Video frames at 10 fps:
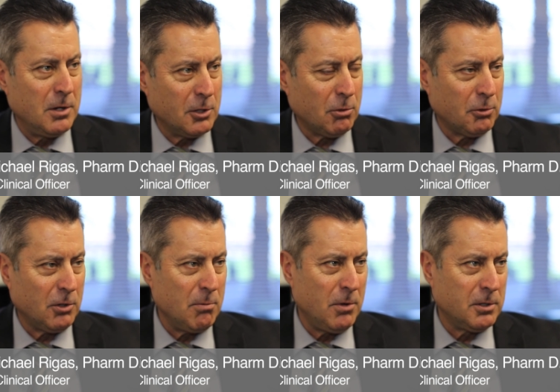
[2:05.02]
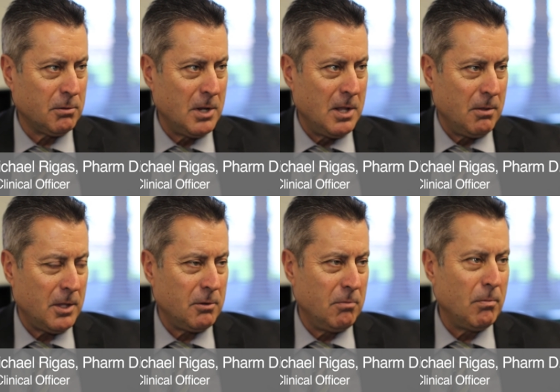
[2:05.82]
initial treatments
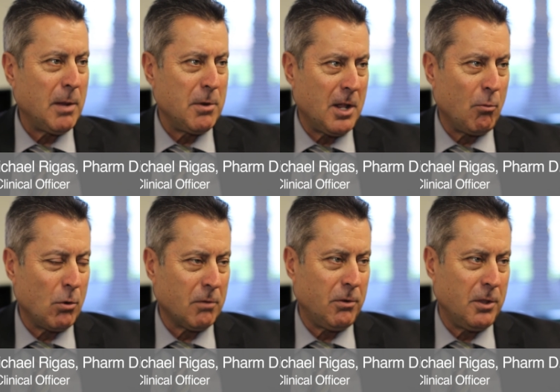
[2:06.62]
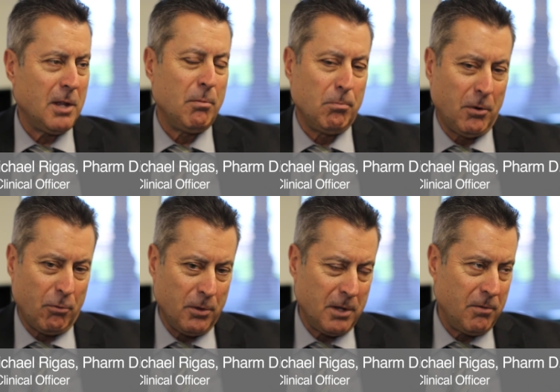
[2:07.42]
that maybe don't work for them
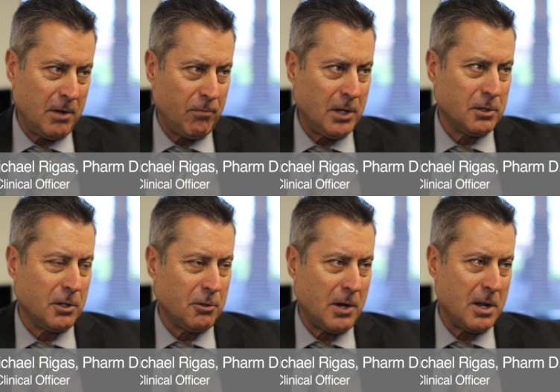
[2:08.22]
before they then eventually try